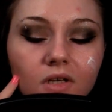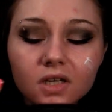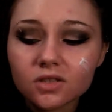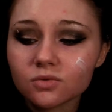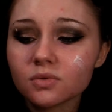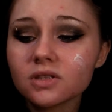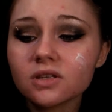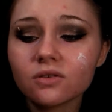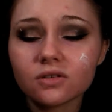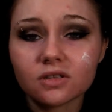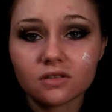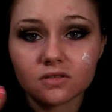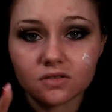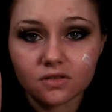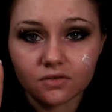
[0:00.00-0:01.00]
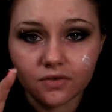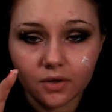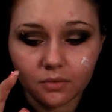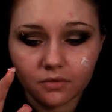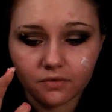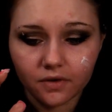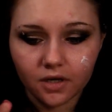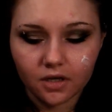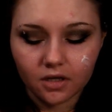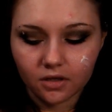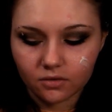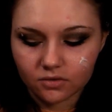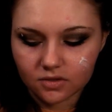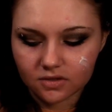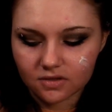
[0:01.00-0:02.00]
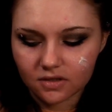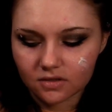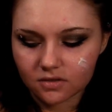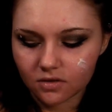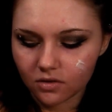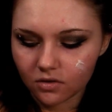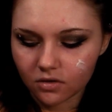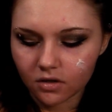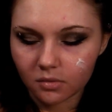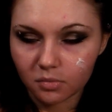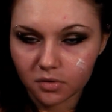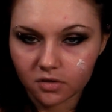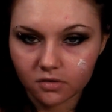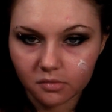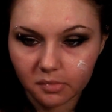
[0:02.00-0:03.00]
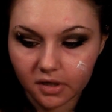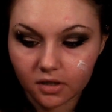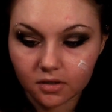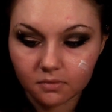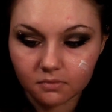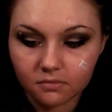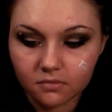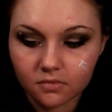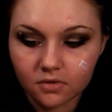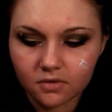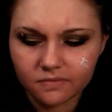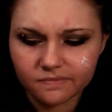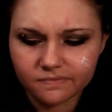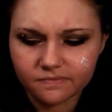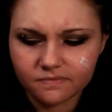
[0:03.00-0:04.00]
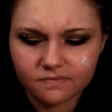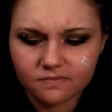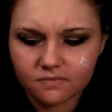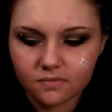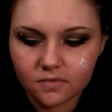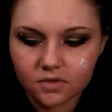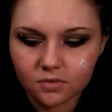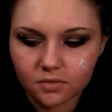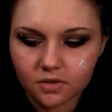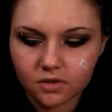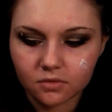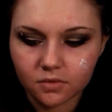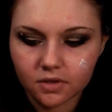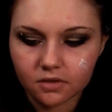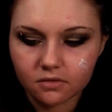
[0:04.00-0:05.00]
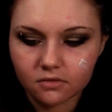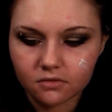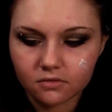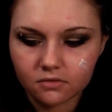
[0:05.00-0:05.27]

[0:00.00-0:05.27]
It's really hard to get this stuff out with fake nails because it gets hung up under the bottom. It's really annoying.